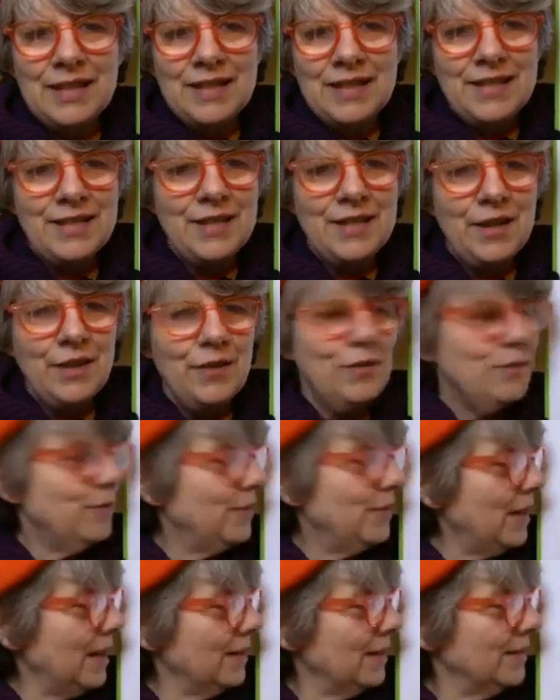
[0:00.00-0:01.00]
So
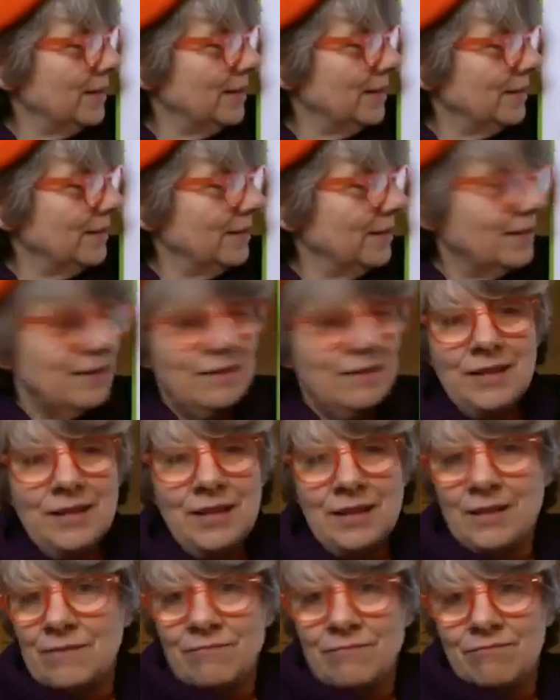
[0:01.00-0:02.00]
that's
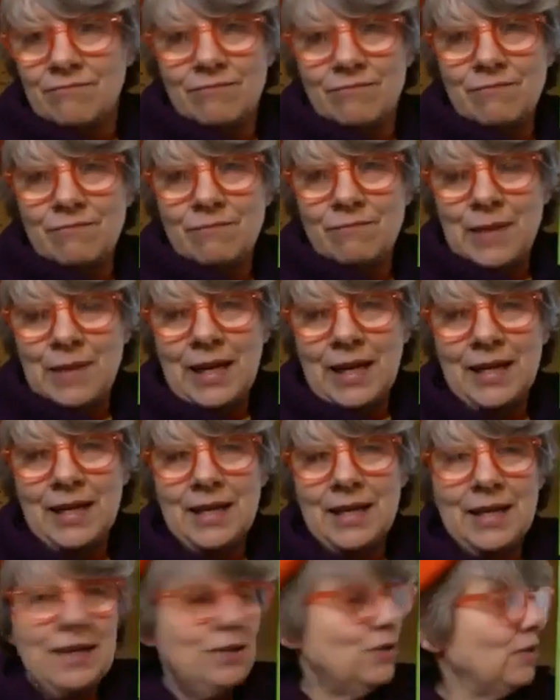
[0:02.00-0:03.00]
just making
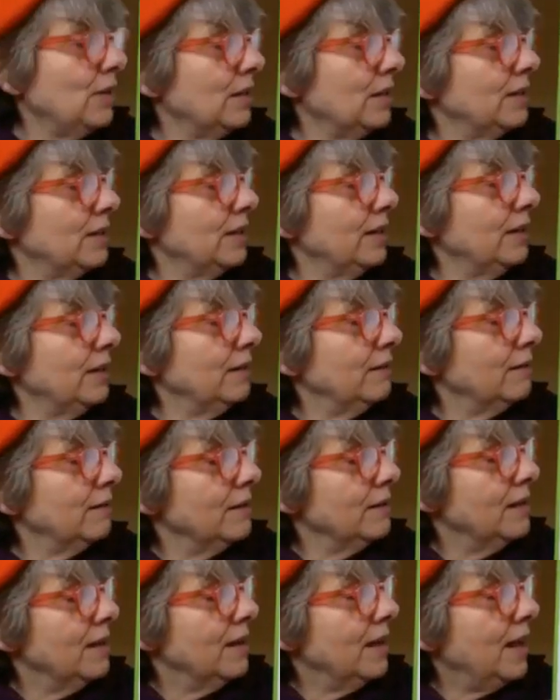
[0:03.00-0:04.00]
it interesting.
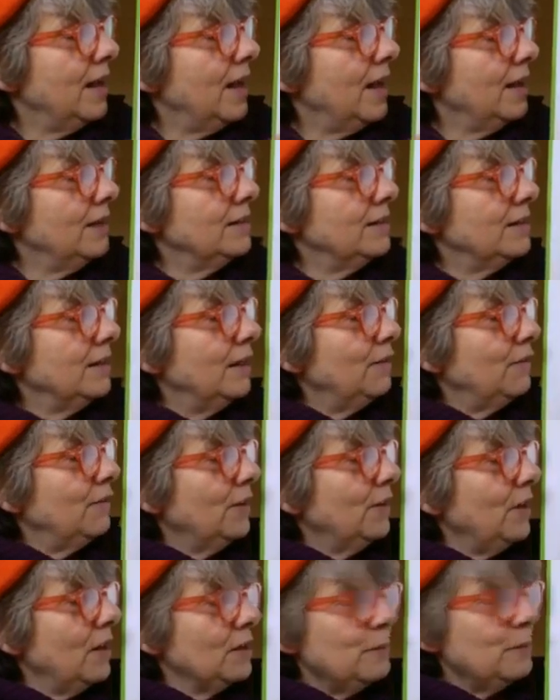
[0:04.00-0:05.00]
And if
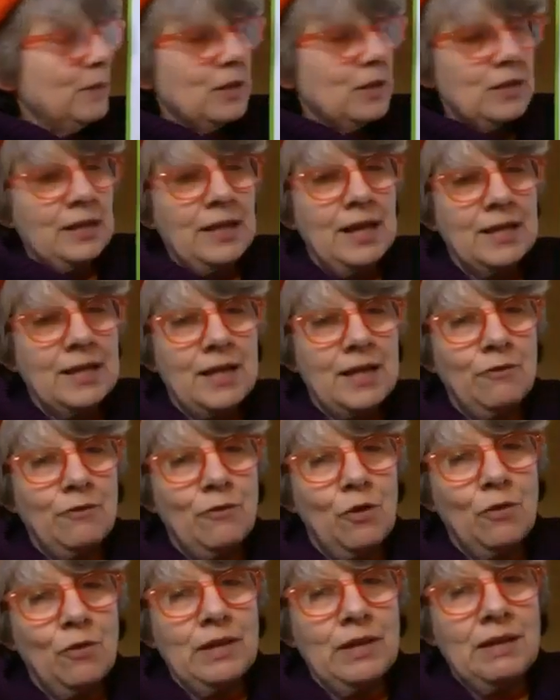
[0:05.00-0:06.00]
the last person gets that
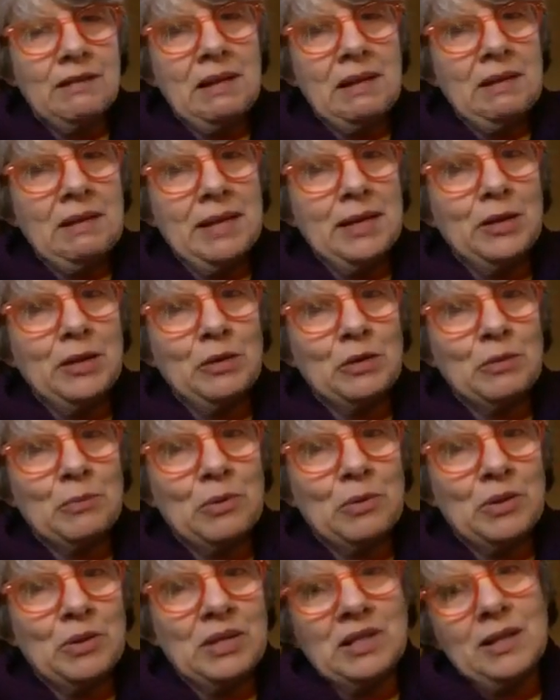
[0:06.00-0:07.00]
wrong, then they lose a
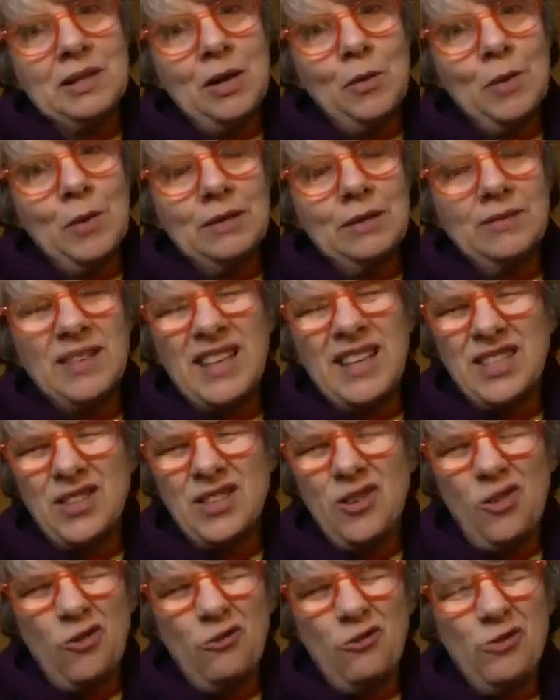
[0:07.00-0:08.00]
point. Oh well, it's
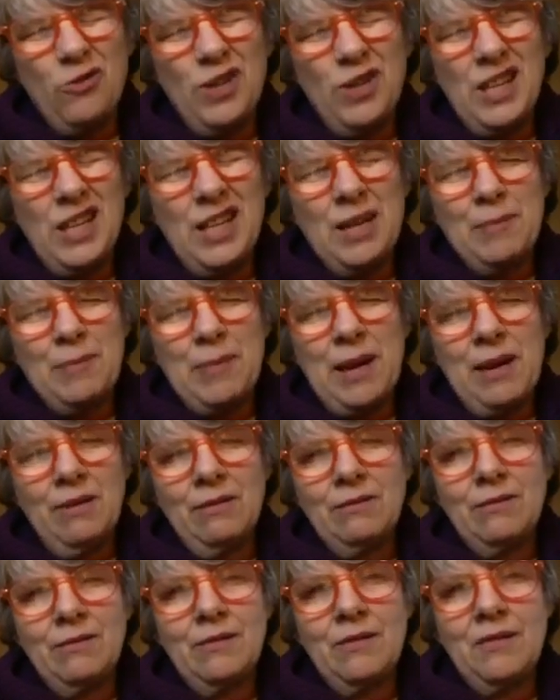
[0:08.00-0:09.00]
not really about
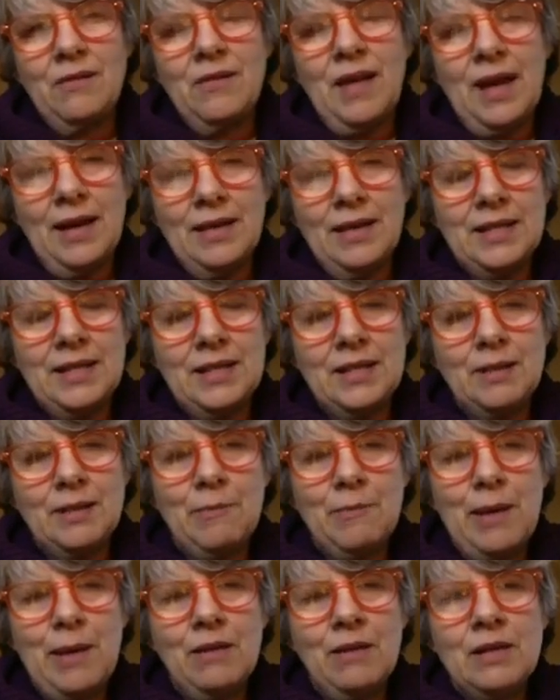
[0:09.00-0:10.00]
that. It's
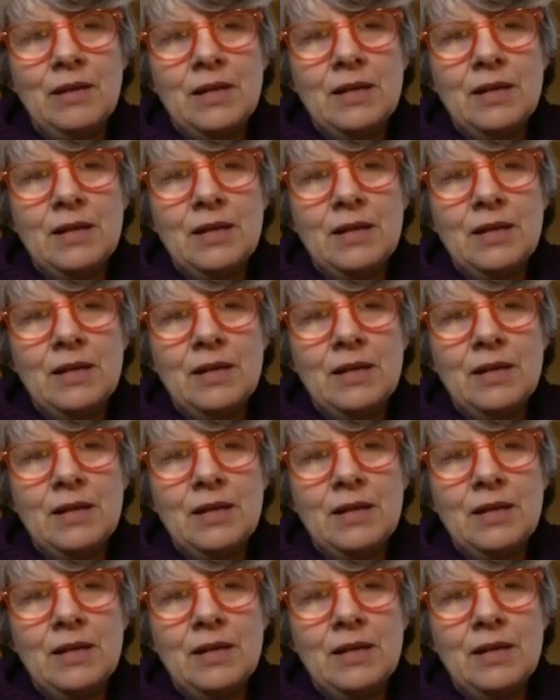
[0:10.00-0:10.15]
about